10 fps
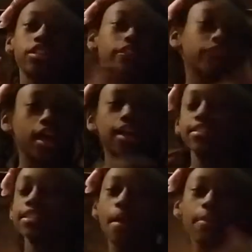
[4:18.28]
your friends,
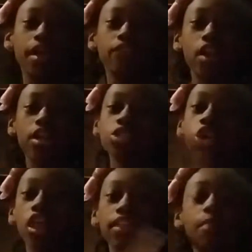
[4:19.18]
snapping your friends,
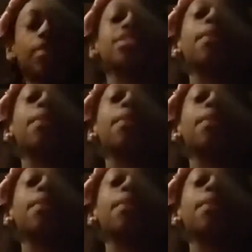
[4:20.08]
calling them. It's